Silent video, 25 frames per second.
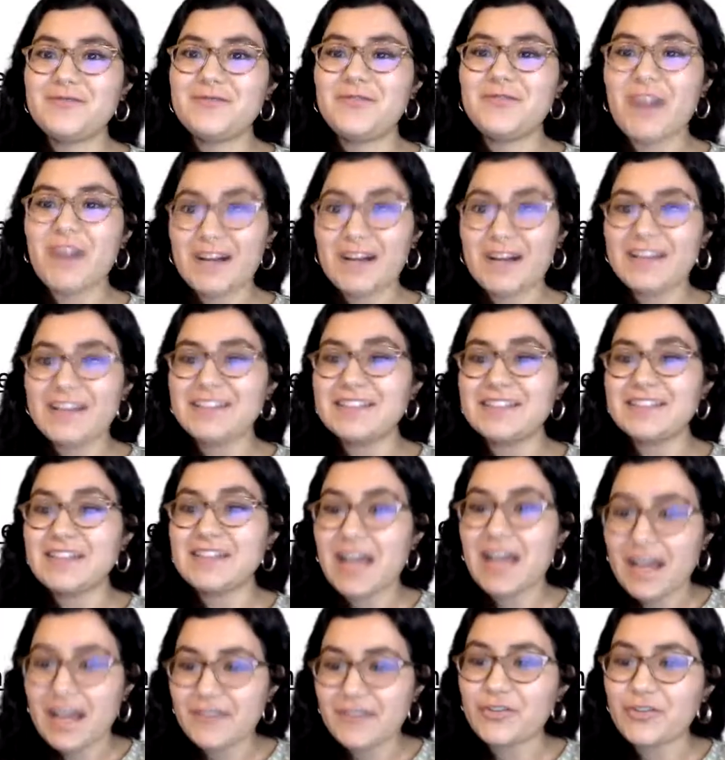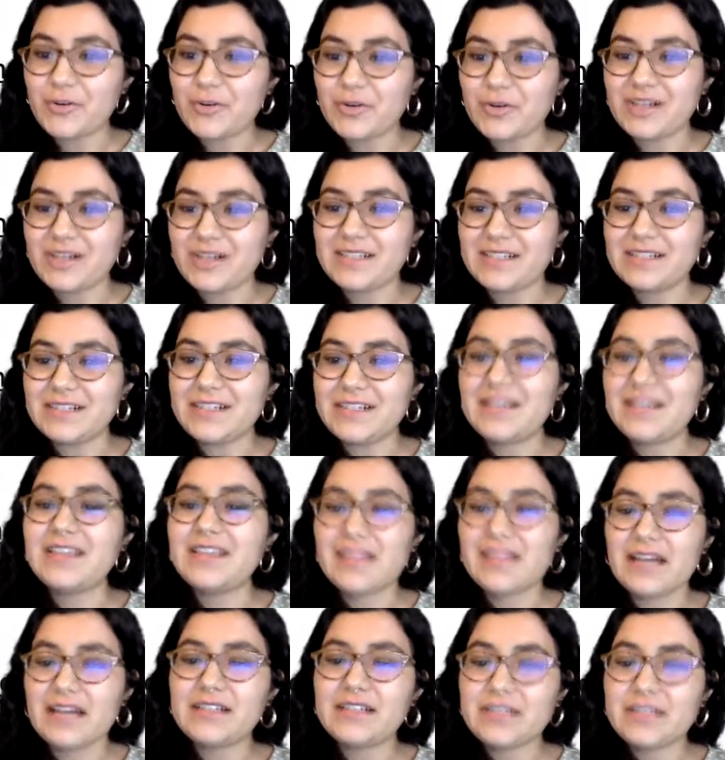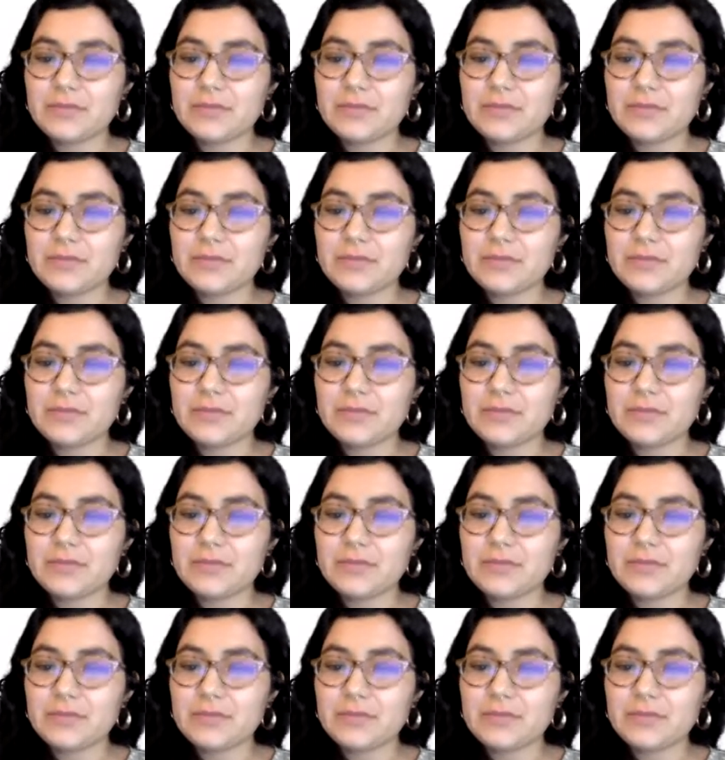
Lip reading: find everyone in that